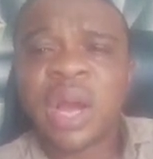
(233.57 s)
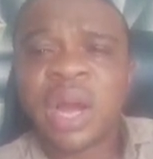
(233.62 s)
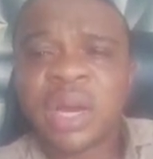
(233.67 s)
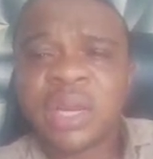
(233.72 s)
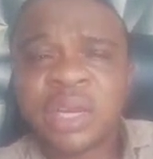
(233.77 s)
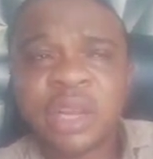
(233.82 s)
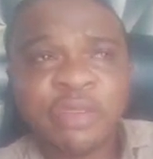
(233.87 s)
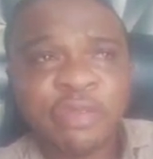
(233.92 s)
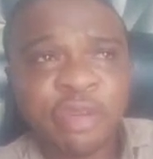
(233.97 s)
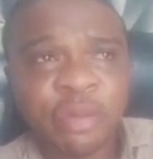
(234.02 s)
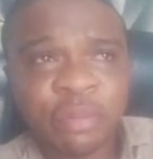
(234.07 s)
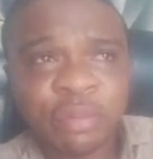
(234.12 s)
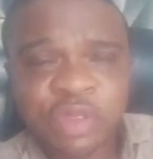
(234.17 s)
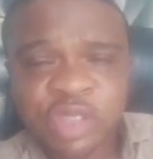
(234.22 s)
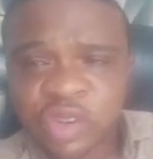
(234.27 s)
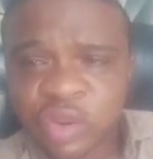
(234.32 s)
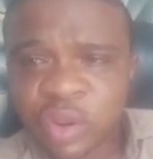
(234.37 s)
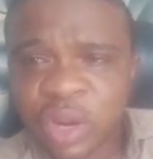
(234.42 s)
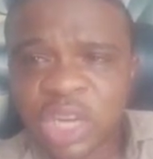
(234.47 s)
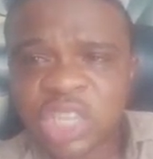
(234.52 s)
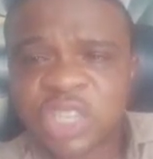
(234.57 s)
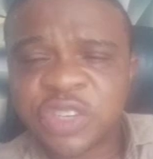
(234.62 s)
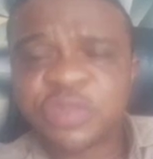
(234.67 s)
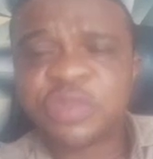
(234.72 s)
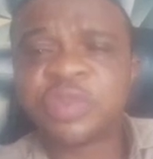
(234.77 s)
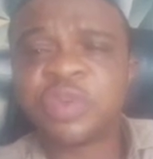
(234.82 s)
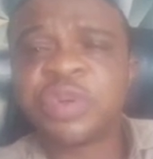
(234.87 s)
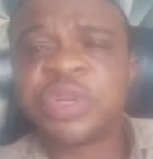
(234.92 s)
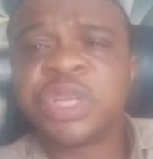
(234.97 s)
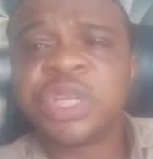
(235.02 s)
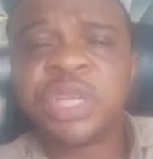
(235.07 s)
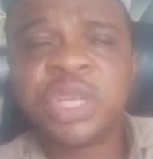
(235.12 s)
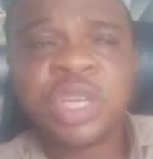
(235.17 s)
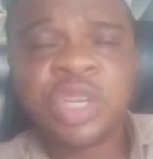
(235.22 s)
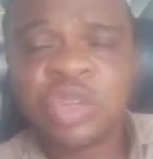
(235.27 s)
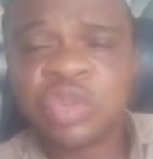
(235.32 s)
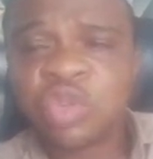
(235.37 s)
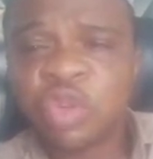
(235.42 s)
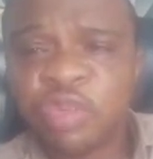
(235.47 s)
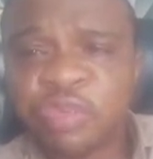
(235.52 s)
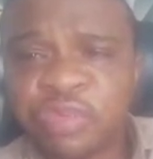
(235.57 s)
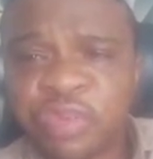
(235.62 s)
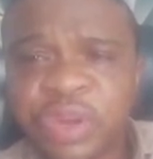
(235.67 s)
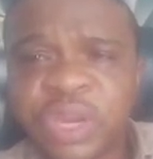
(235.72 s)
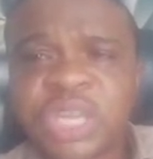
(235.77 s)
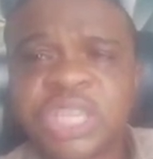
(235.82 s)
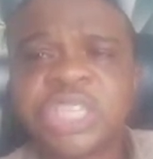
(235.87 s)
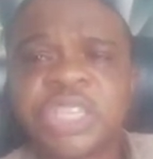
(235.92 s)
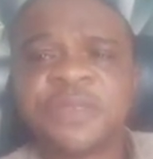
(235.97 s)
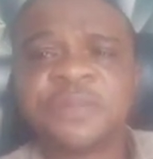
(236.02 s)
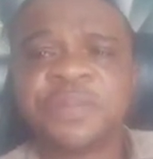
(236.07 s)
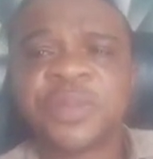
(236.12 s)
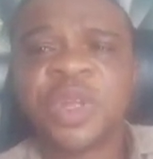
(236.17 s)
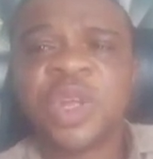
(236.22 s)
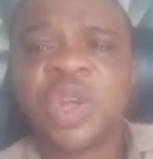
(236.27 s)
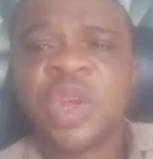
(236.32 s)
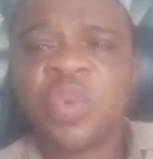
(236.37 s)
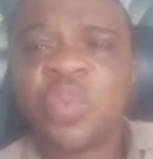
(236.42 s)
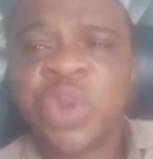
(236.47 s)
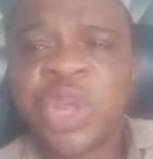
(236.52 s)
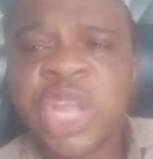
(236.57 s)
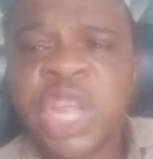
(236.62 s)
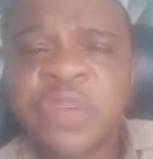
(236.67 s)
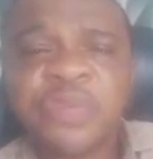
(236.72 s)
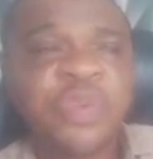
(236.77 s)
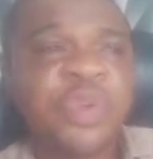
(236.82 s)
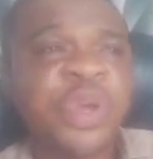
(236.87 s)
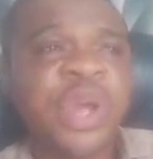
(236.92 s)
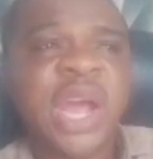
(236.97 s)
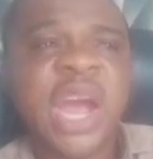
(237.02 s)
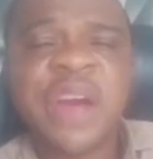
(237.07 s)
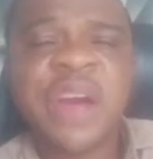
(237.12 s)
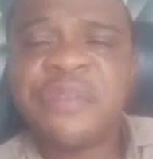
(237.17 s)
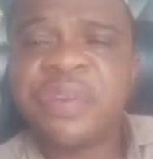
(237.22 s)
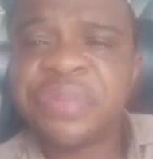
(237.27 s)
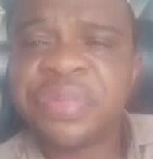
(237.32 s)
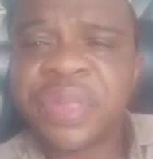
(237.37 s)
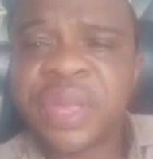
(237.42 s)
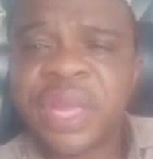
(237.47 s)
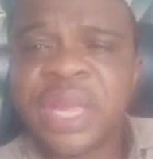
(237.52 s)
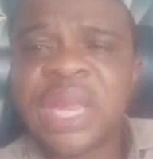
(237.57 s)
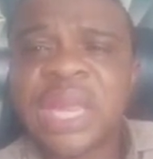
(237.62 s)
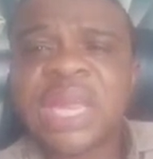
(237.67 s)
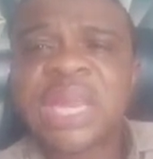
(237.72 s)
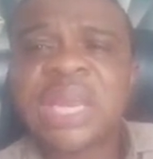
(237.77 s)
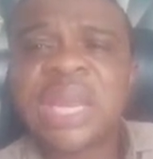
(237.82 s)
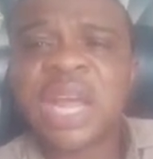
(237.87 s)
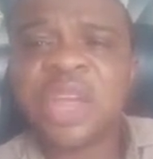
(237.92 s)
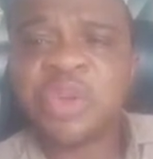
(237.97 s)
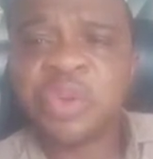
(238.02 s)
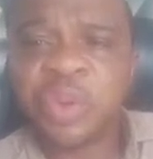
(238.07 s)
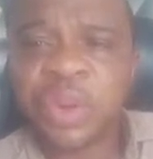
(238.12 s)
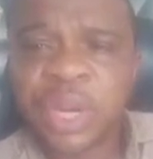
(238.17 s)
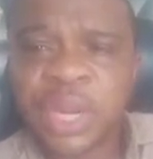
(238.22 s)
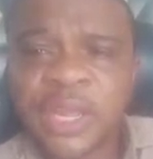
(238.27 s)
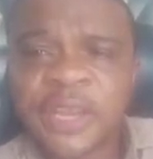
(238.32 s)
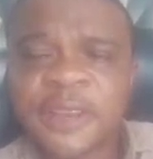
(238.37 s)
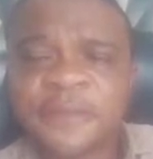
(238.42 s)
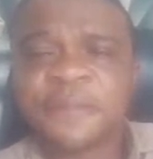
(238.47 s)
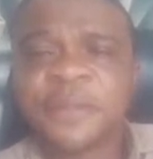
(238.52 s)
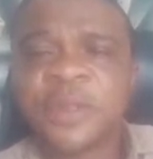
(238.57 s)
and from scratch to finishing, we give you everything that you need.